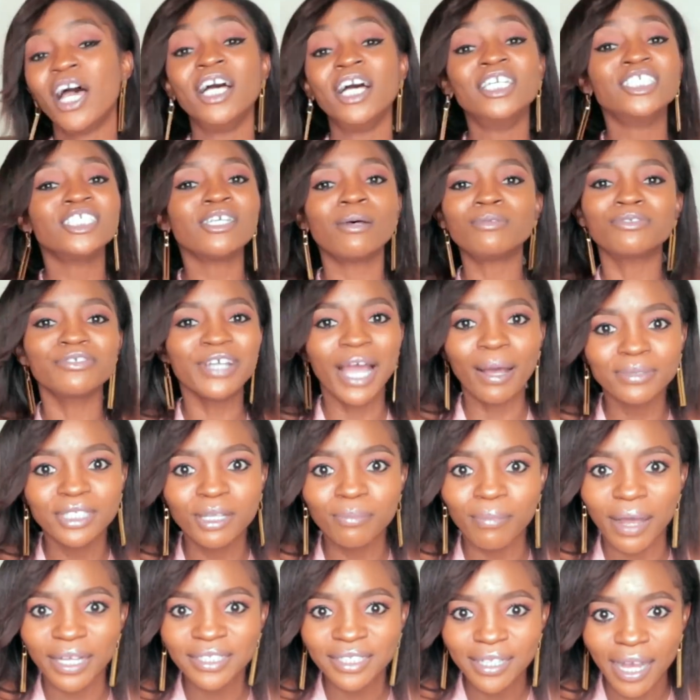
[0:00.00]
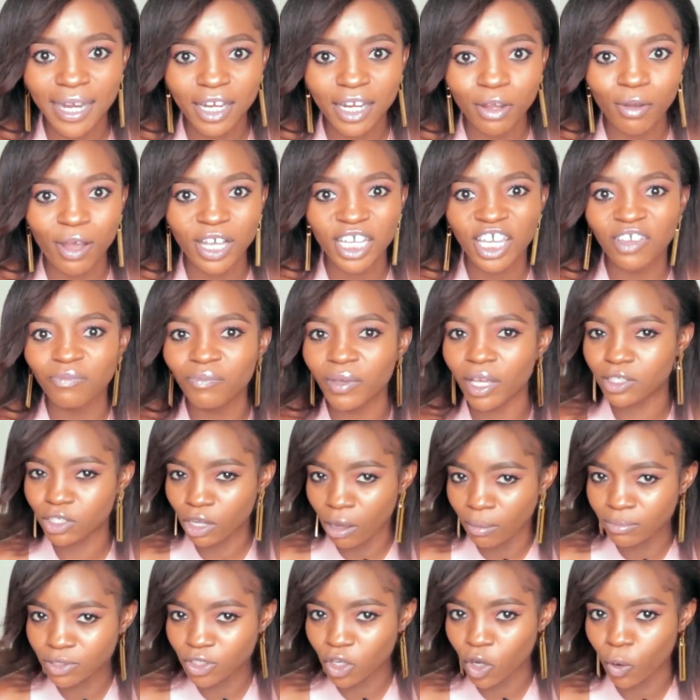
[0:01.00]
Subscribe to my channel and give me a
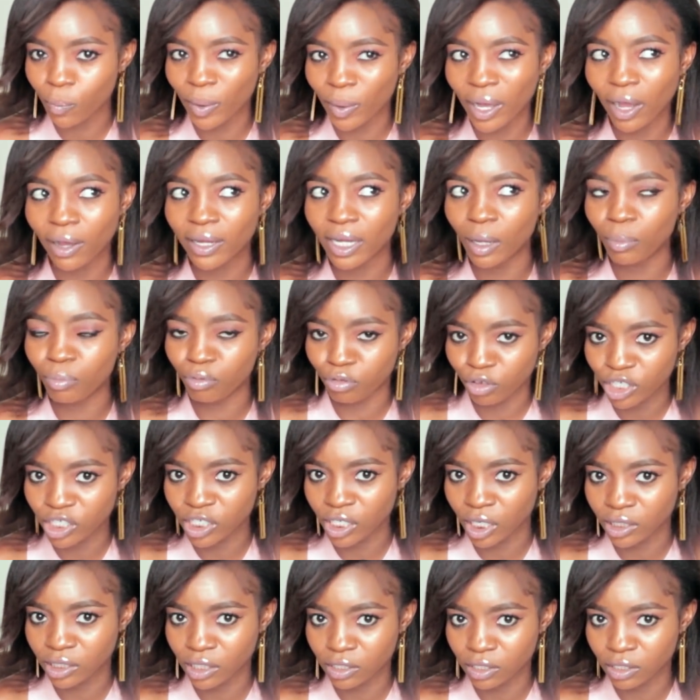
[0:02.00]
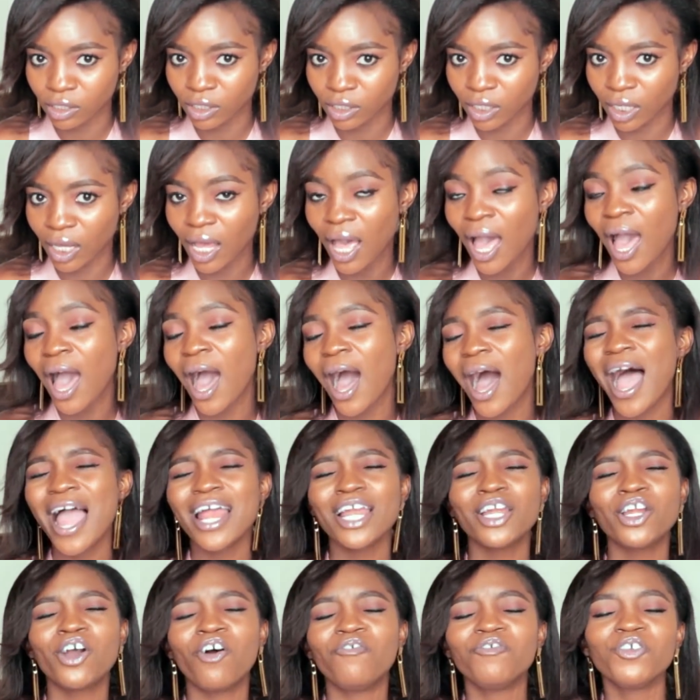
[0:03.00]
thumbs up. I'll appreciate it to you. I
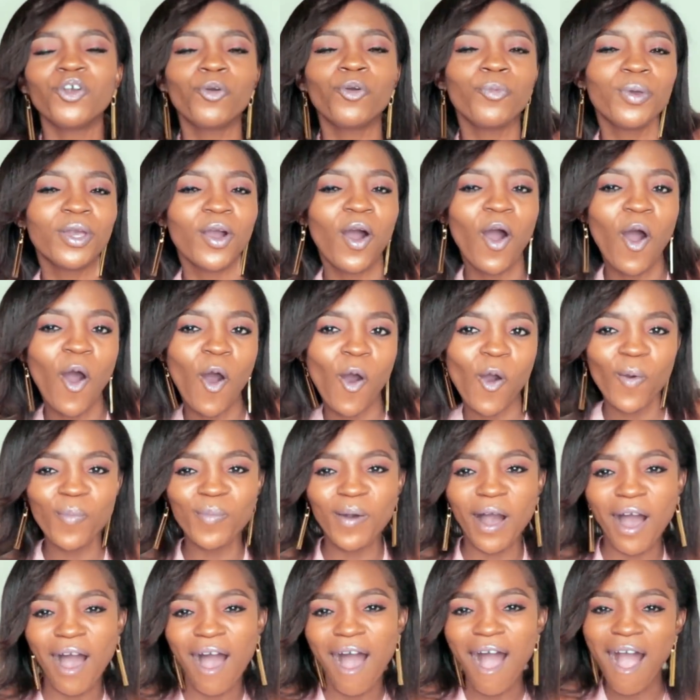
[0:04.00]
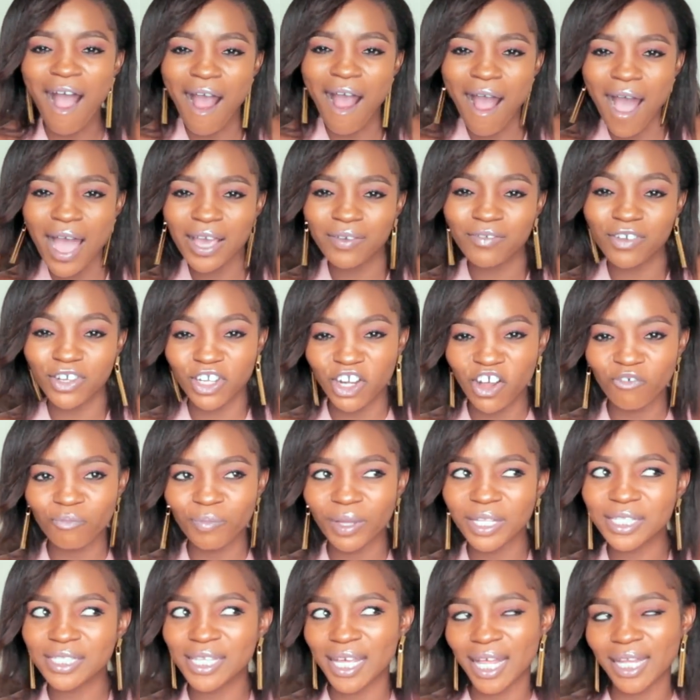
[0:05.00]
love you with all my heart. If you love
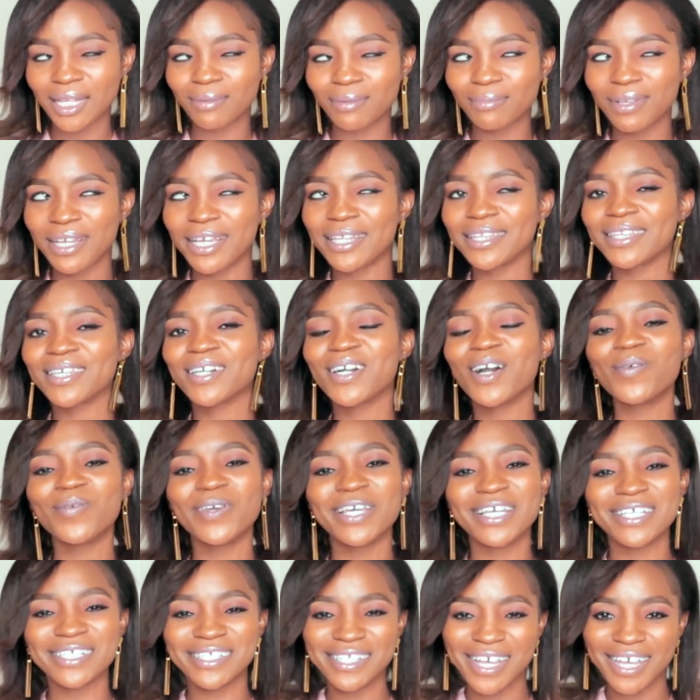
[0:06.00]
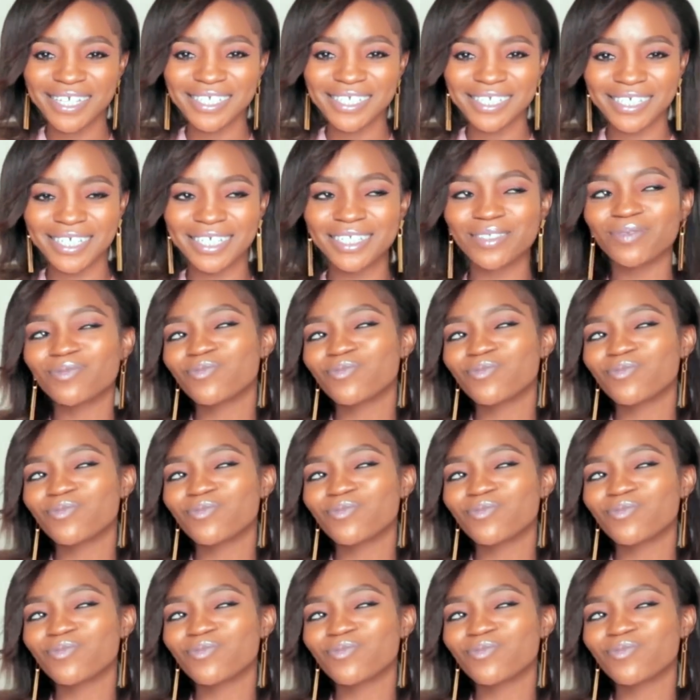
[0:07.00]
me, tell me in the comment section.